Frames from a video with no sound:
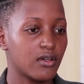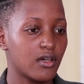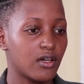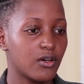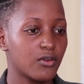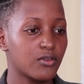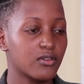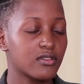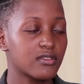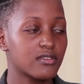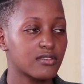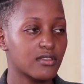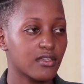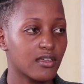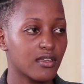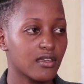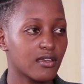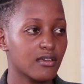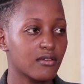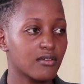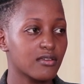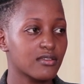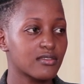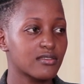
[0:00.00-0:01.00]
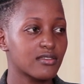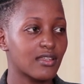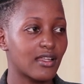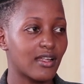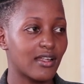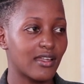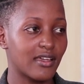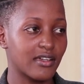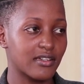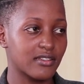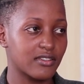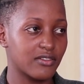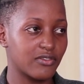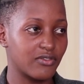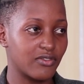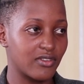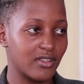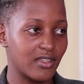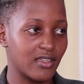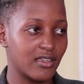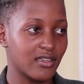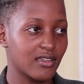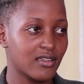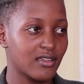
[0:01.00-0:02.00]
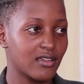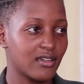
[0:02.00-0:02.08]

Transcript: I would say selectively.